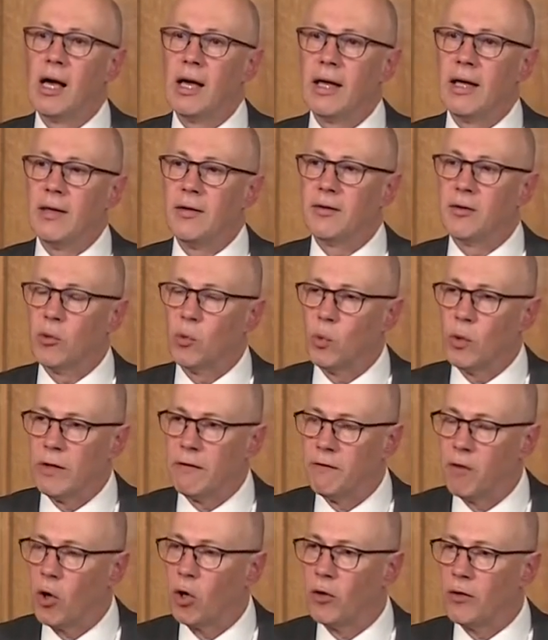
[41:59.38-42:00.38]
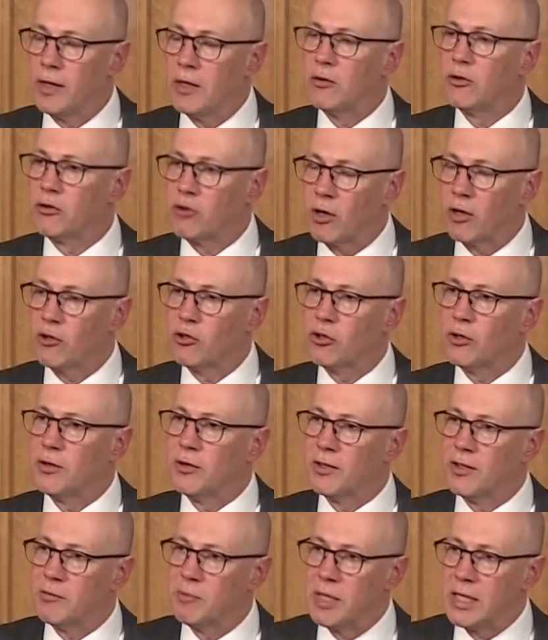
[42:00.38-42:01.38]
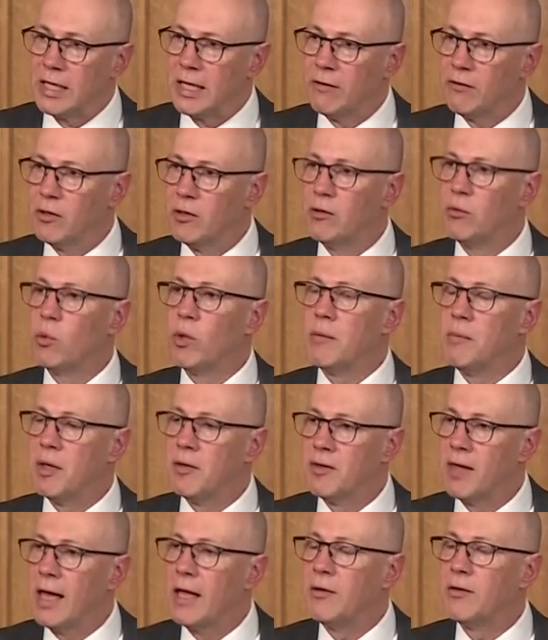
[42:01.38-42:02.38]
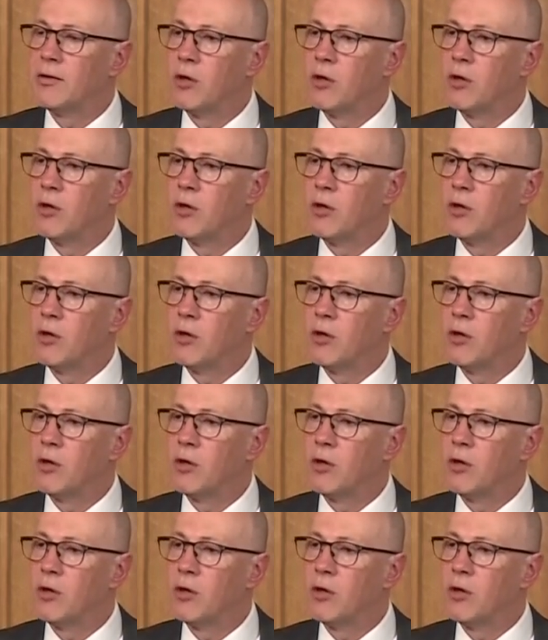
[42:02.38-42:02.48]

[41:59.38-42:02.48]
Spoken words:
is that we follow the instructions that have been given, we maintain